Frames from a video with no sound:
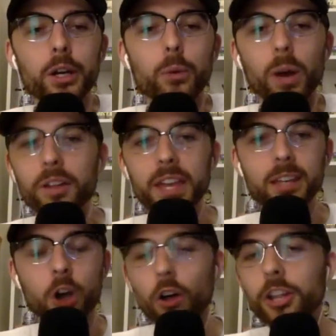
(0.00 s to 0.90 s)
Well, they
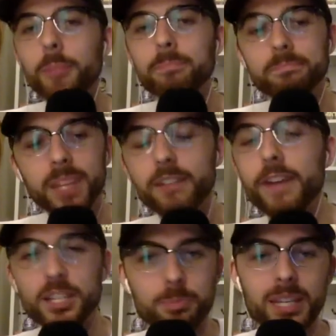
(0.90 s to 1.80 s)
called up Nick
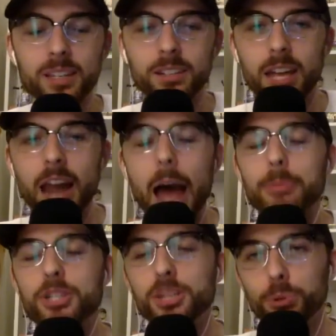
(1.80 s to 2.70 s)
Vespi and, and
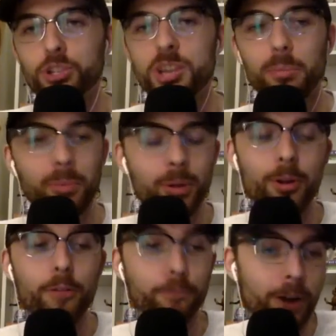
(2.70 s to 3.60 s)
optioned Bruce Zimmermann
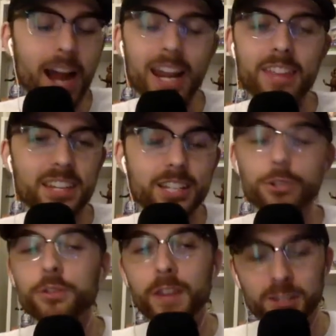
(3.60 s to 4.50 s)
on Friday. They didn't
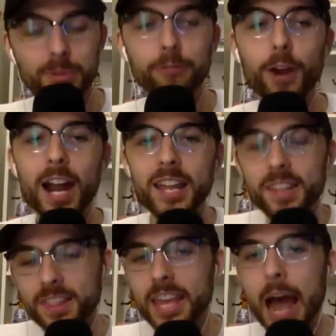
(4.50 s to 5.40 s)
use Vespi Friday.
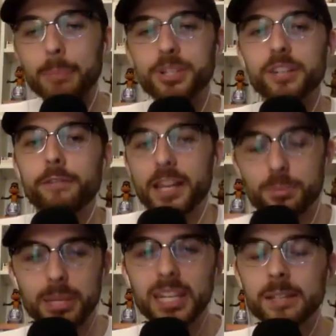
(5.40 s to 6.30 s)
Then they optioned
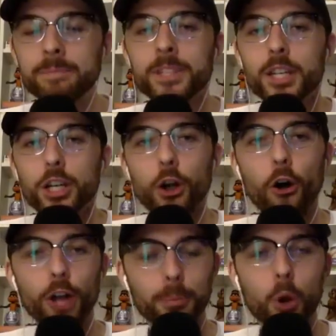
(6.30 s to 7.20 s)
Vespi and
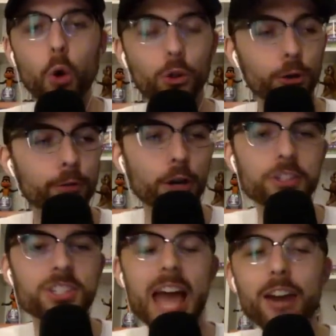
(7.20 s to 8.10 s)
called up Cole Irvin on
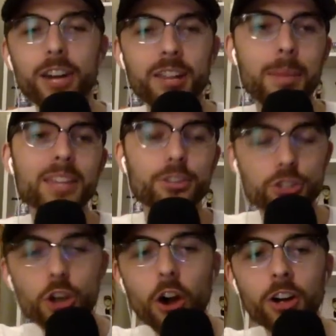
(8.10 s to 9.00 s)
Saturday to make the
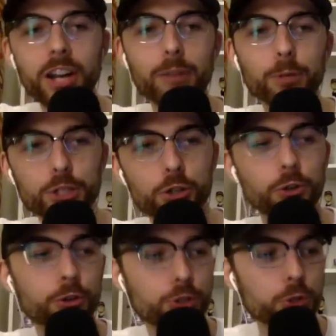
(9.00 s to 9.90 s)
start and
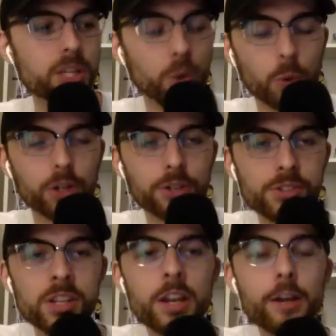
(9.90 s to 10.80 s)
return to the
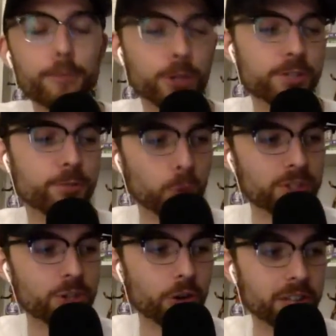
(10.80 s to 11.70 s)
Orioles for his fourth
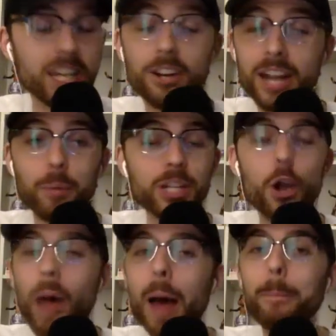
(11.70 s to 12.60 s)
start of the year. Now, we
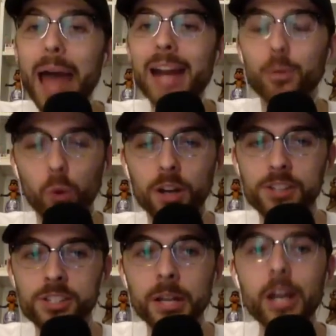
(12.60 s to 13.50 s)
know how bad it
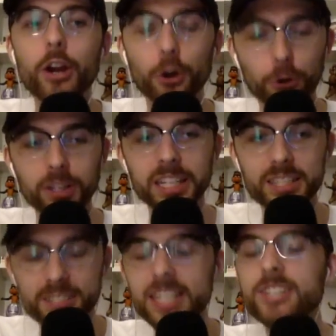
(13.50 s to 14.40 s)
was early in
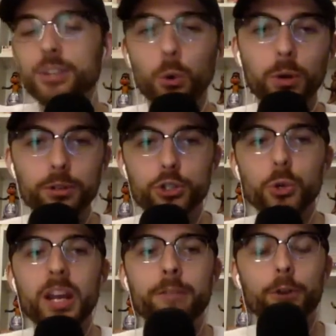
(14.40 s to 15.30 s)
the season. Orioles
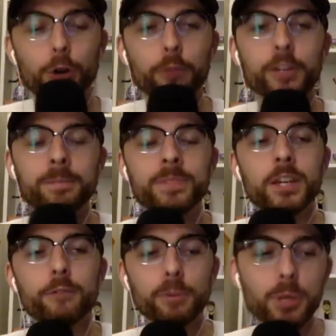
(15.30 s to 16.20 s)
trade for Irvin
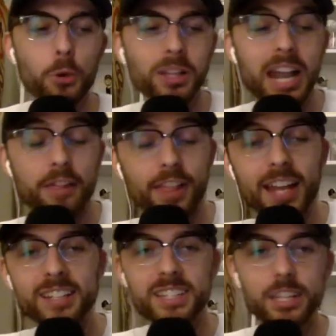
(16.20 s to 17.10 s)
from the Oakland
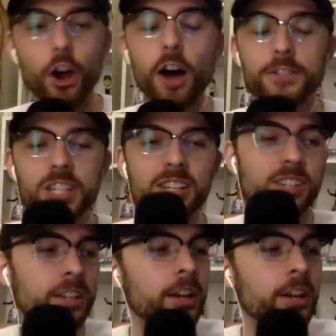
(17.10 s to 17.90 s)
Athletics in the offseason.